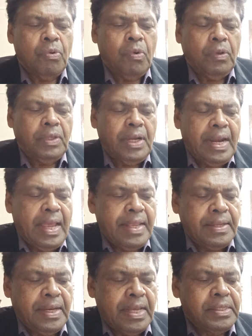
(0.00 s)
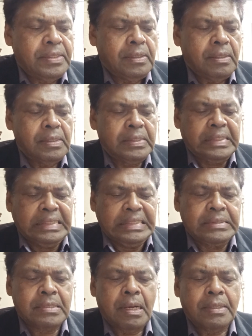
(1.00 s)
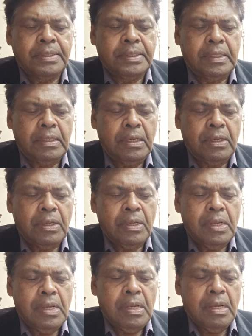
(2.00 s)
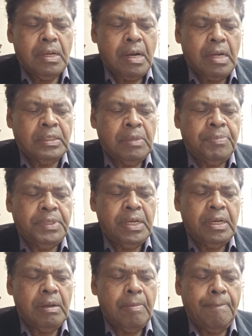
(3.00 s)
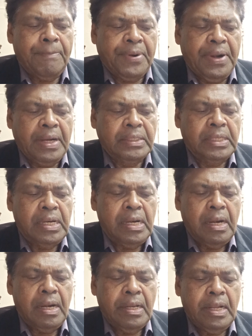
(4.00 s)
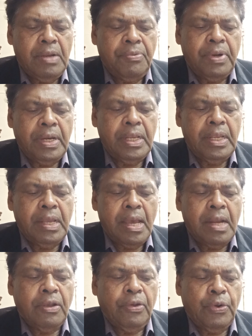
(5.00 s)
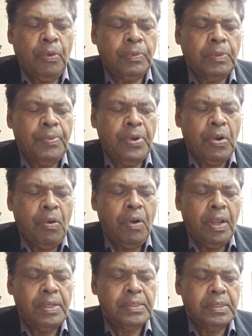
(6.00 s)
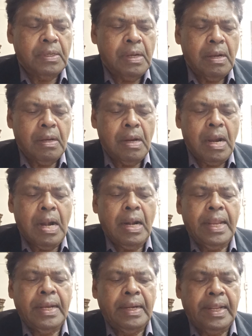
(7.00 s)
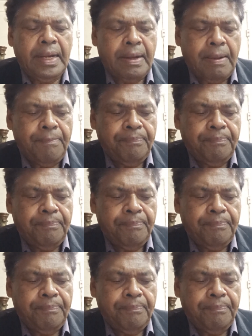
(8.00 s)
on the nature, structure, consumption, production, delivery, and growth of knowledge, unlike data.